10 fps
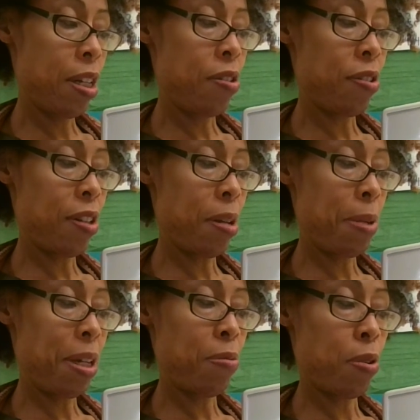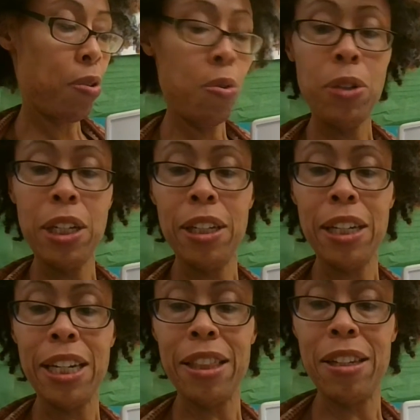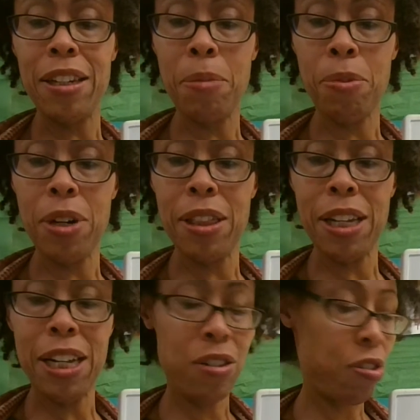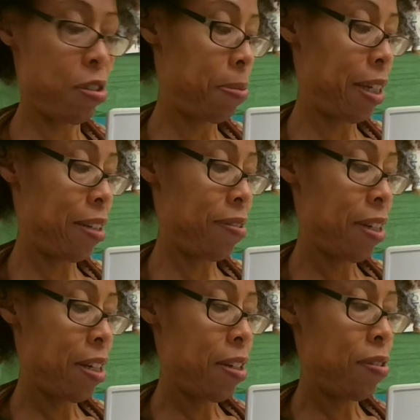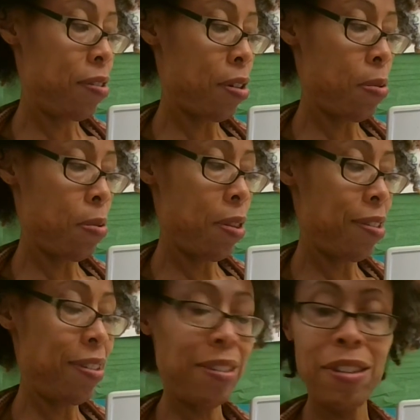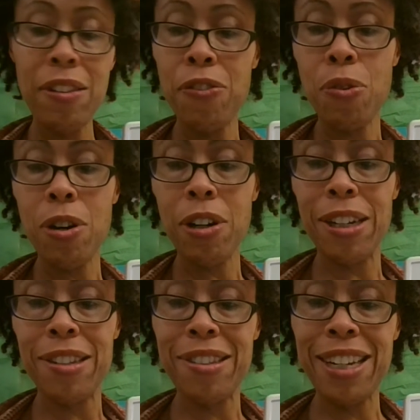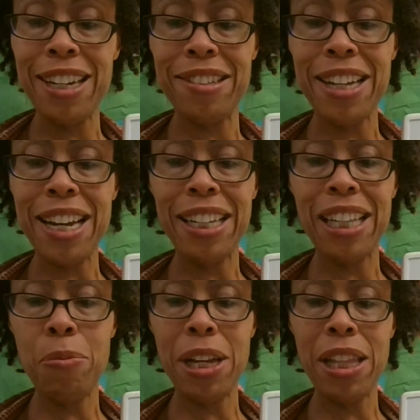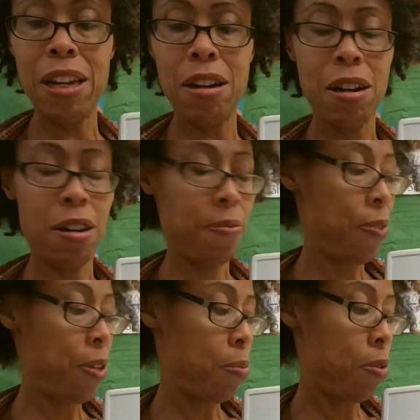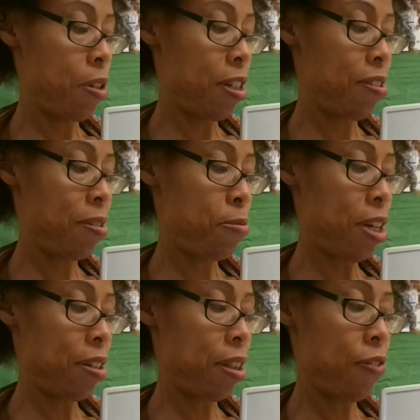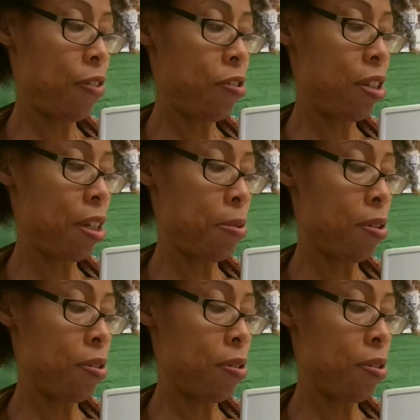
So that means we're only looking at the number in the hundreds place. So the 6 and the 4 are going to stay exactly the way they are. We're just subtracting the first number.